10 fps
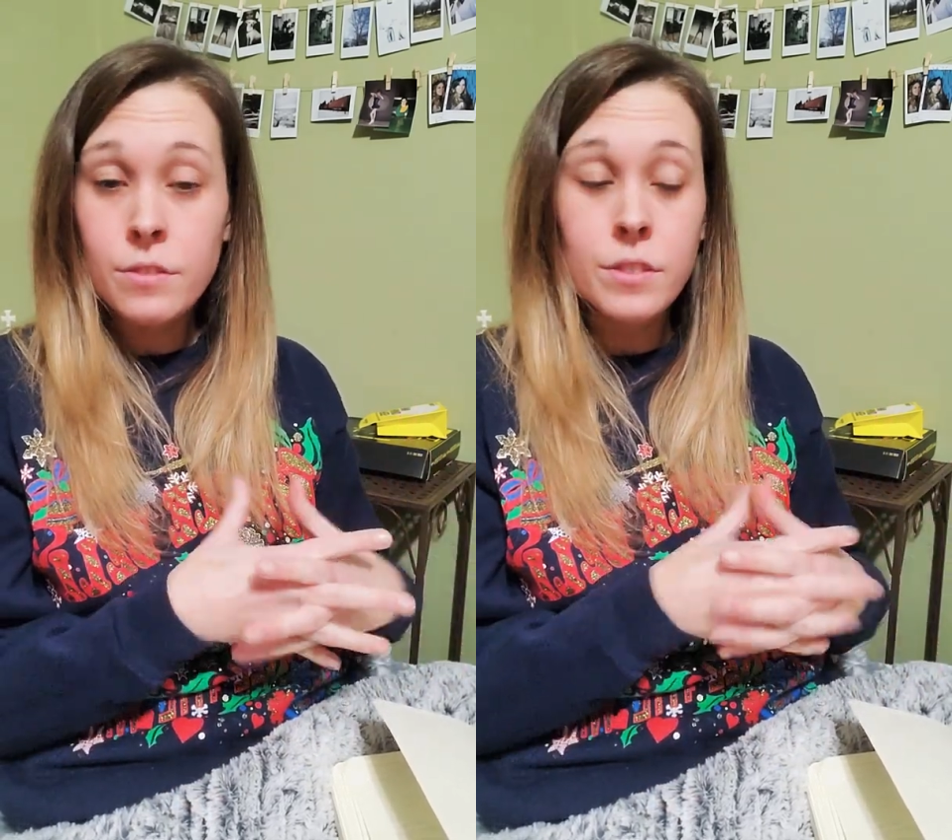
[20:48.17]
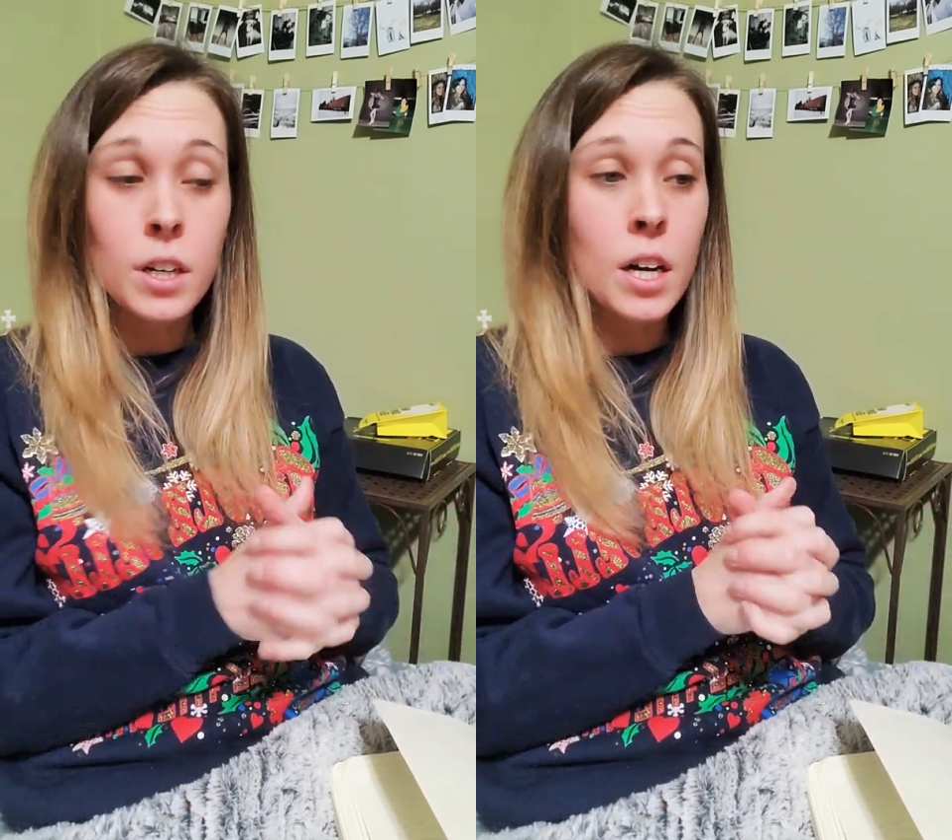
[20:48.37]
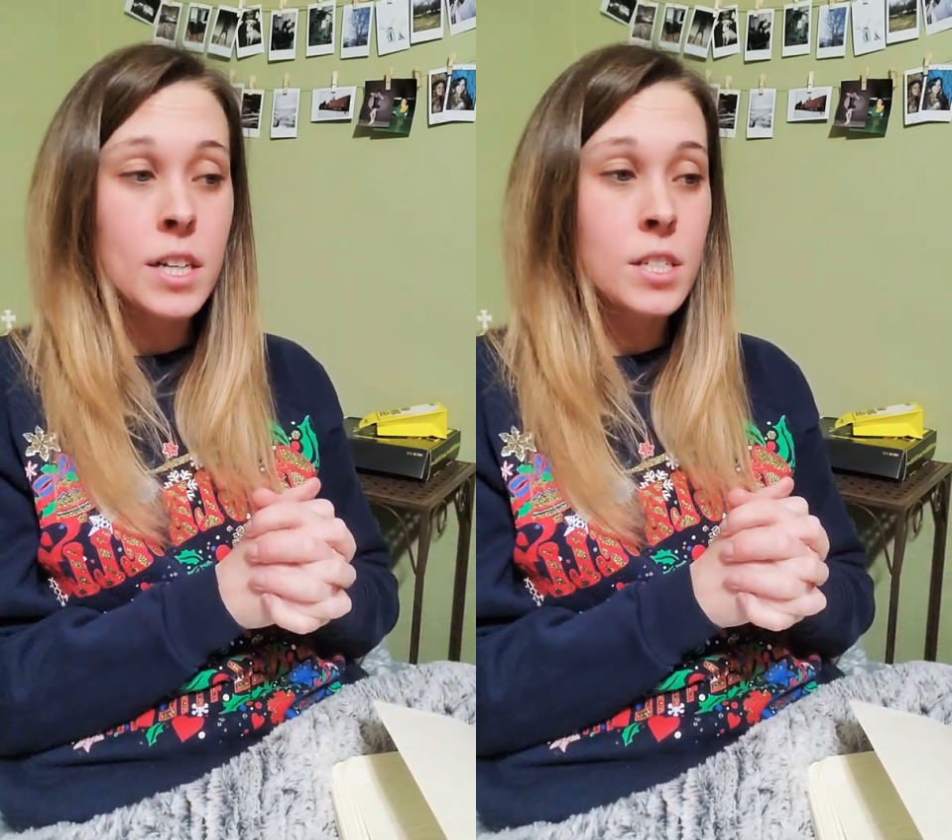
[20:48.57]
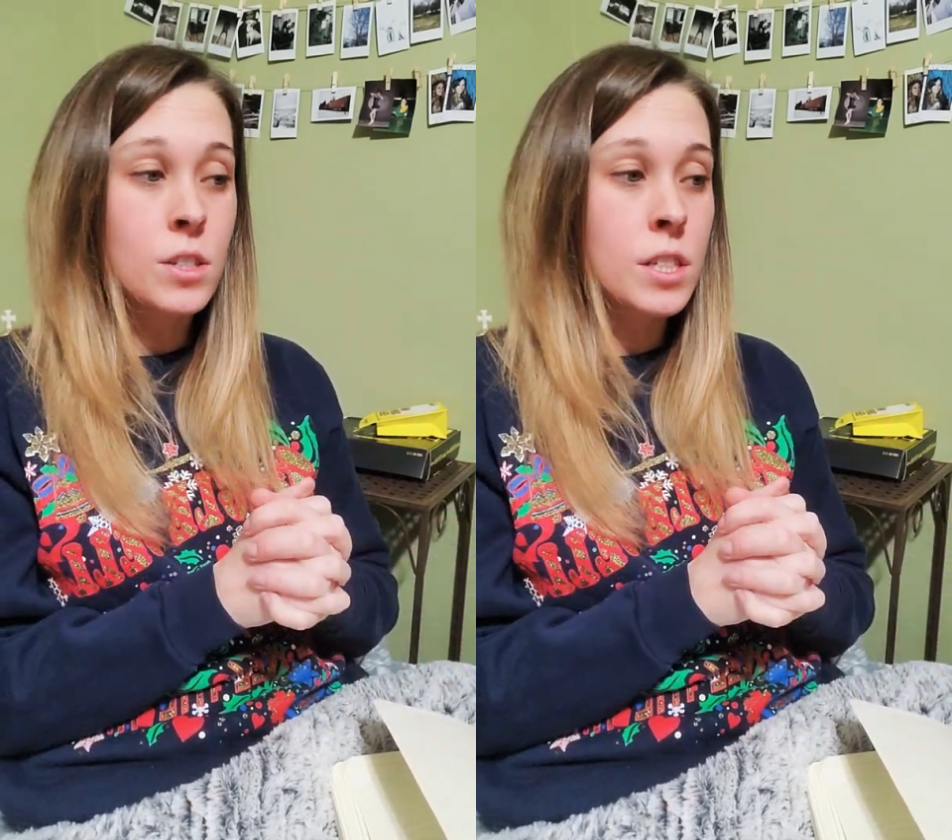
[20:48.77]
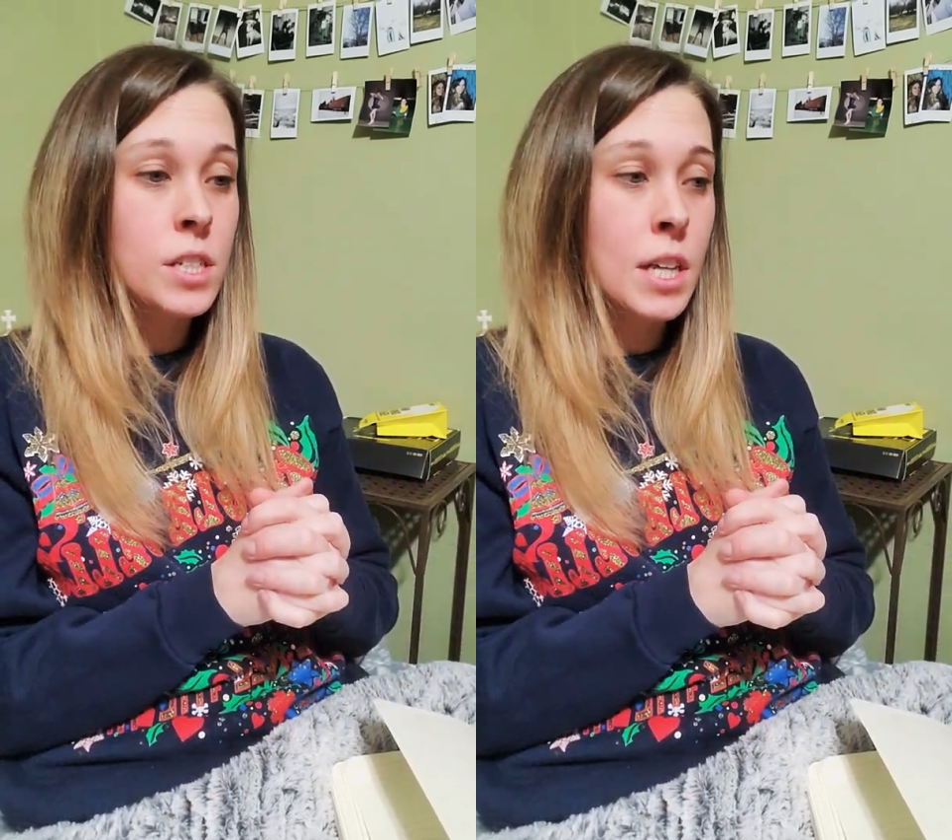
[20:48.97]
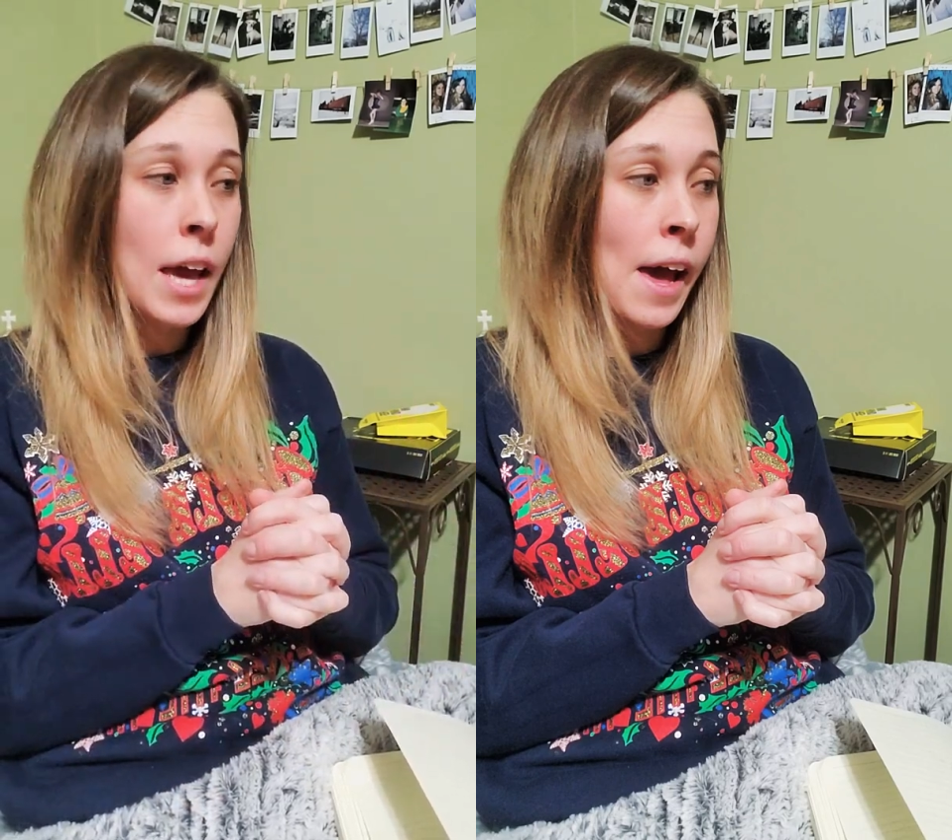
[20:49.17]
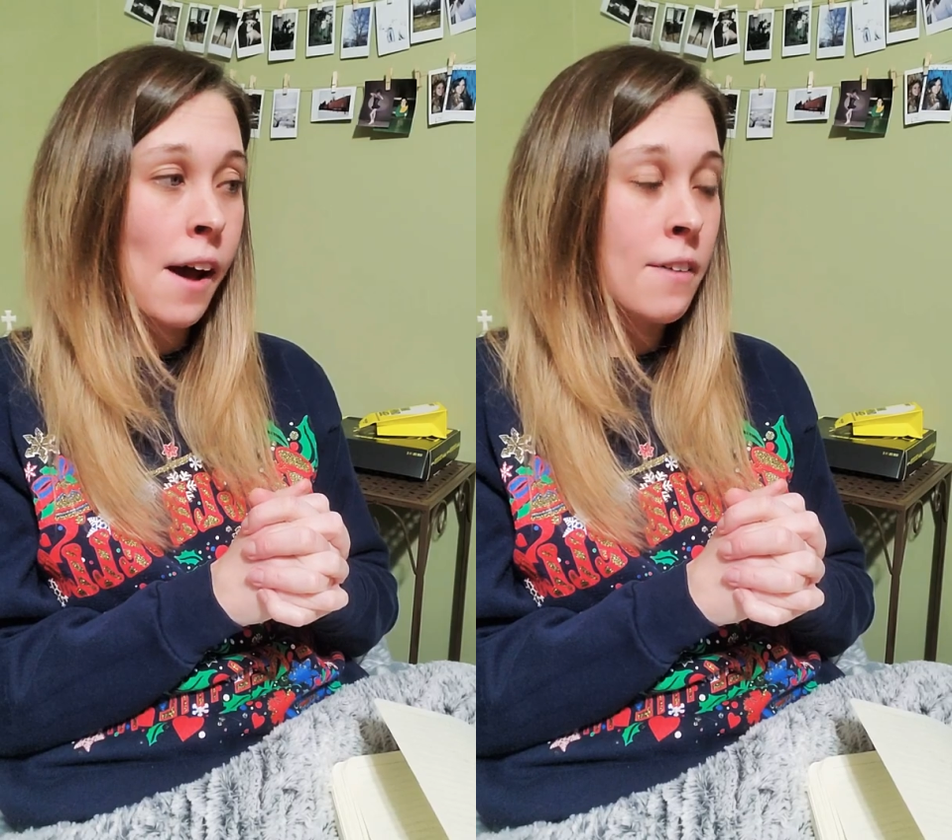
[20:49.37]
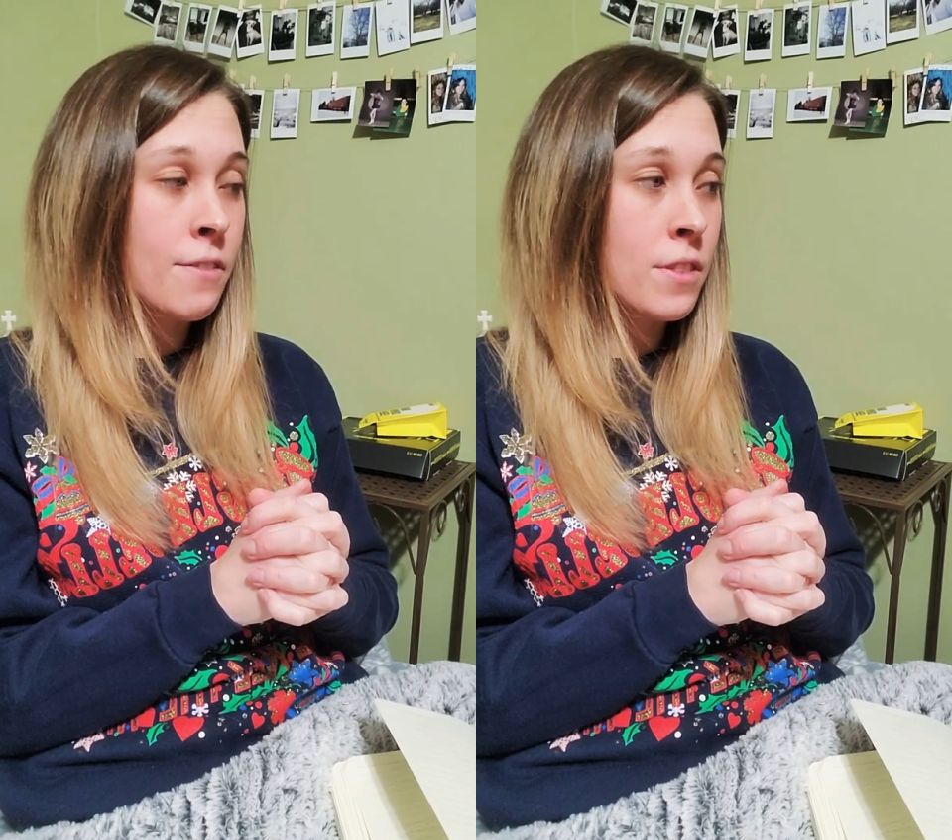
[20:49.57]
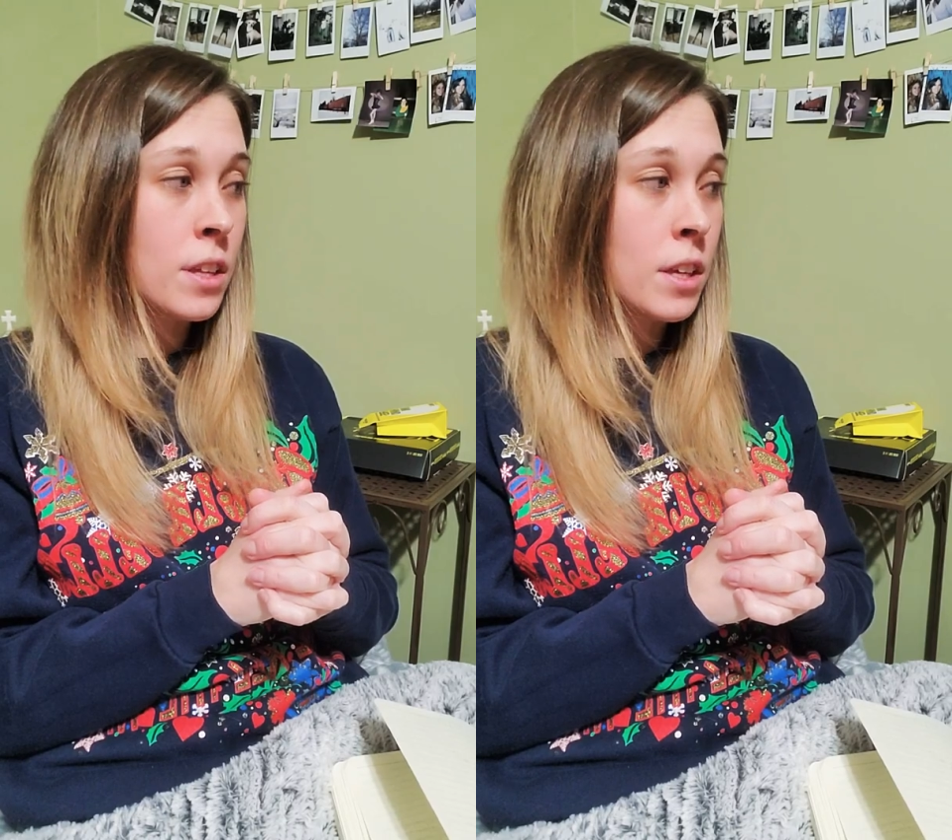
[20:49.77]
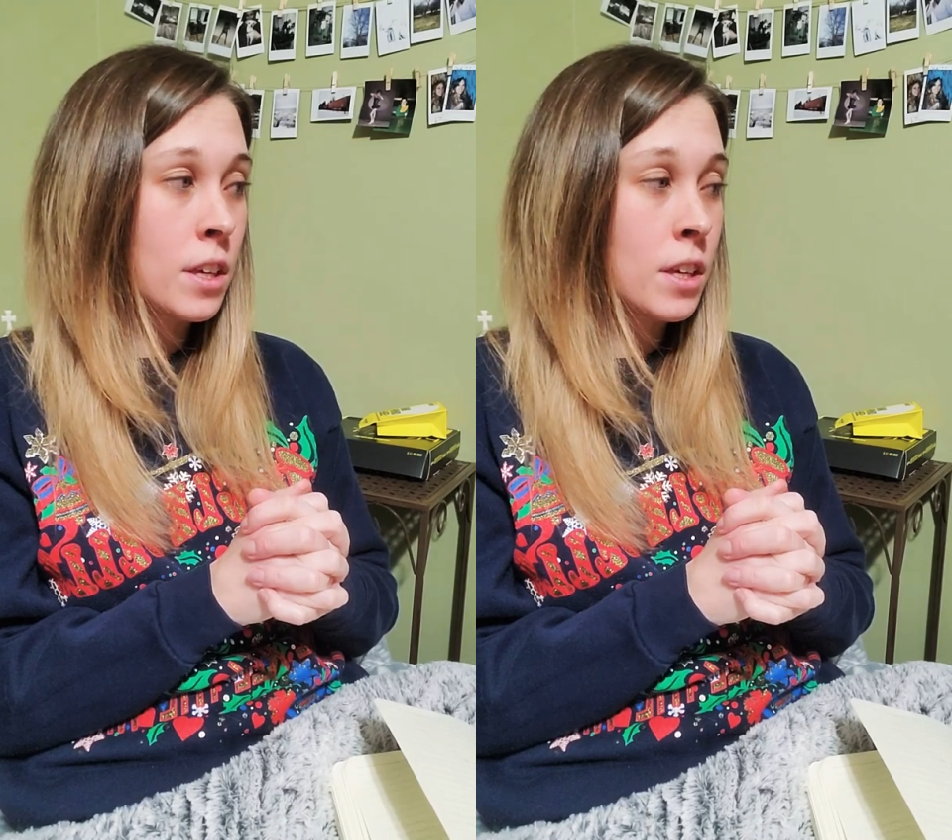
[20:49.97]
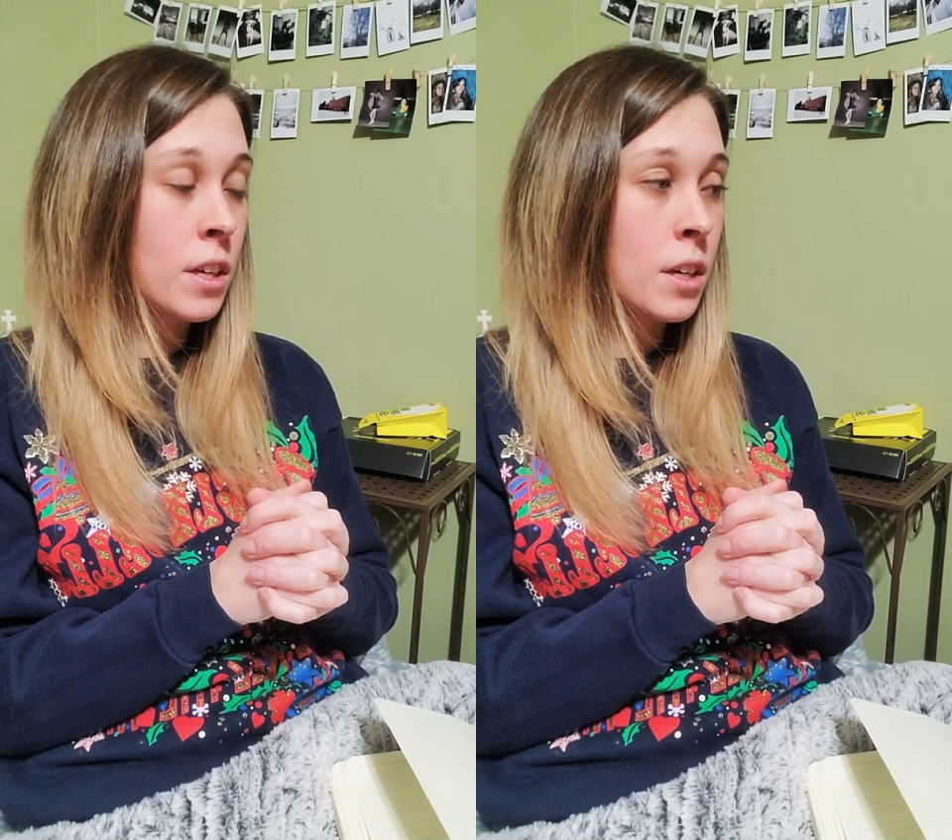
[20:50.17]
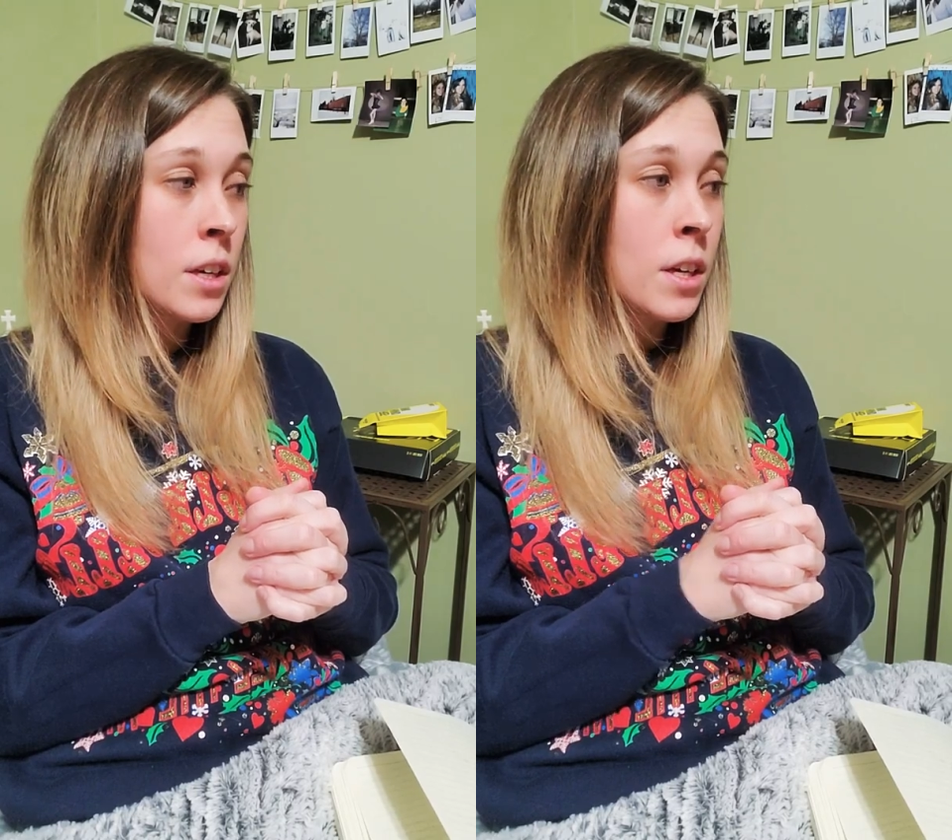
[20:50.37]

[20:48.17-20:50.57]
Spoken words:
I didn't have the